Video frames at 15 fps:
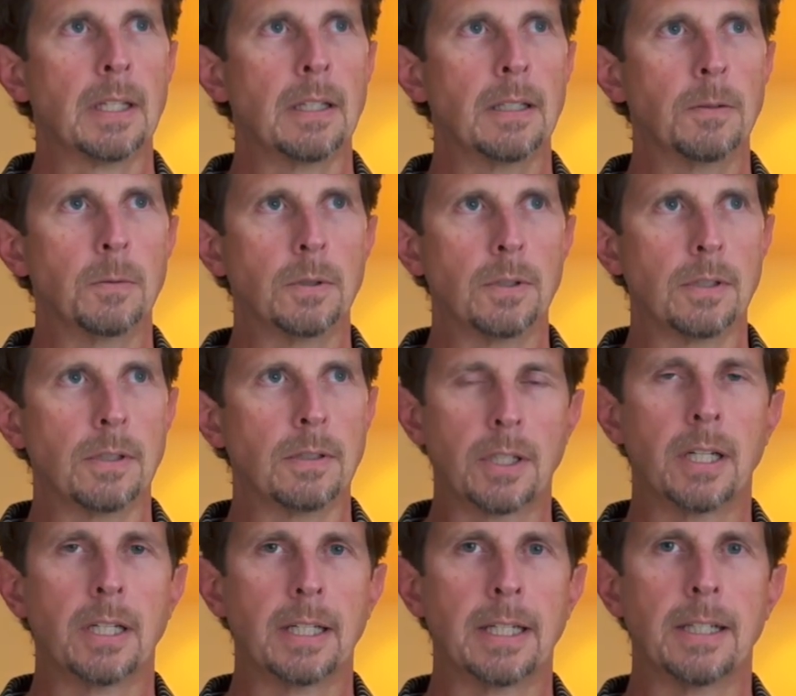It was
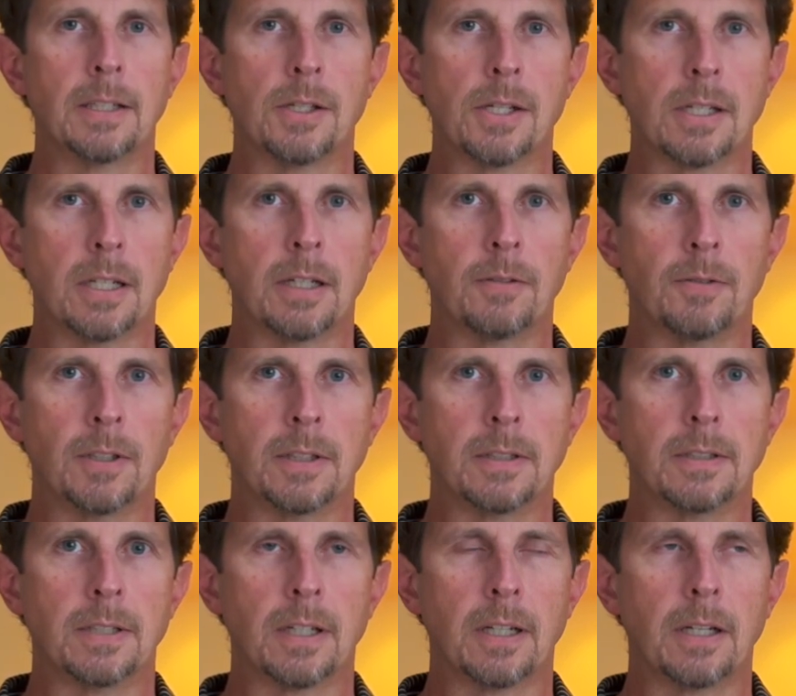cutting edge stuff at the
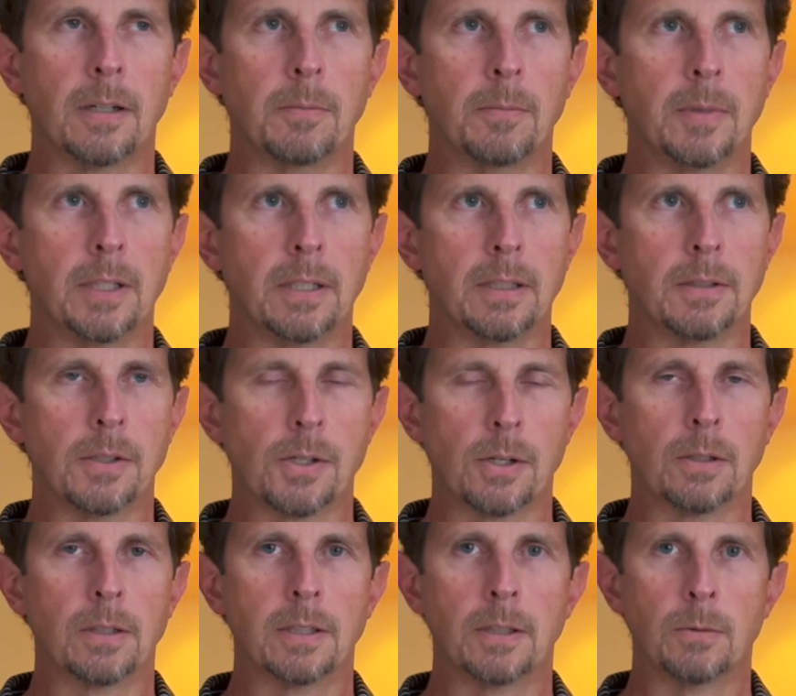time and
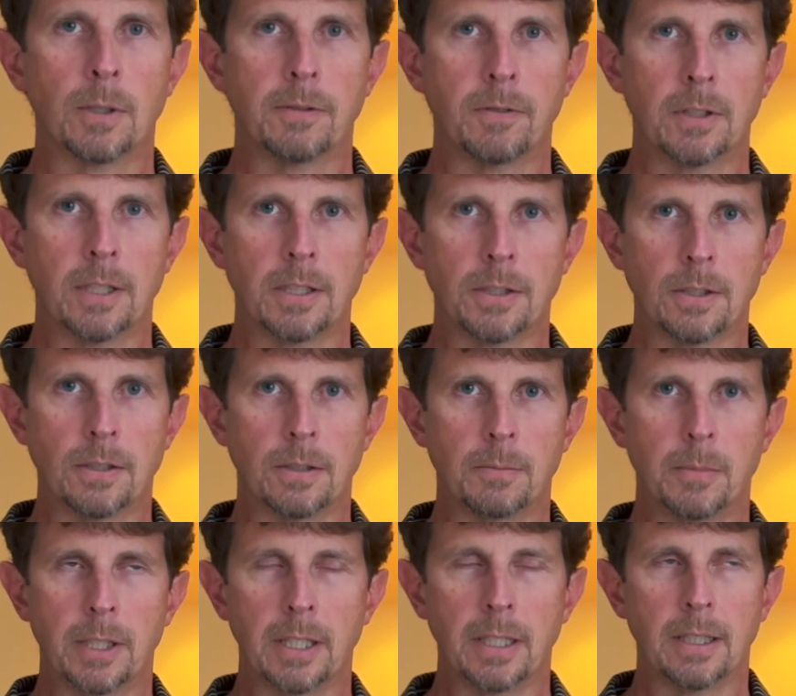certainly a revelation to
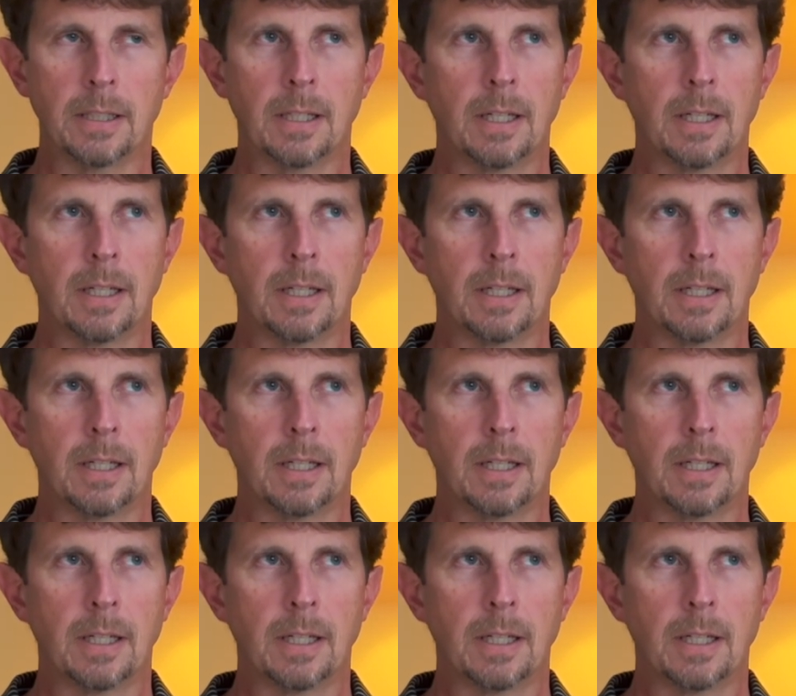me.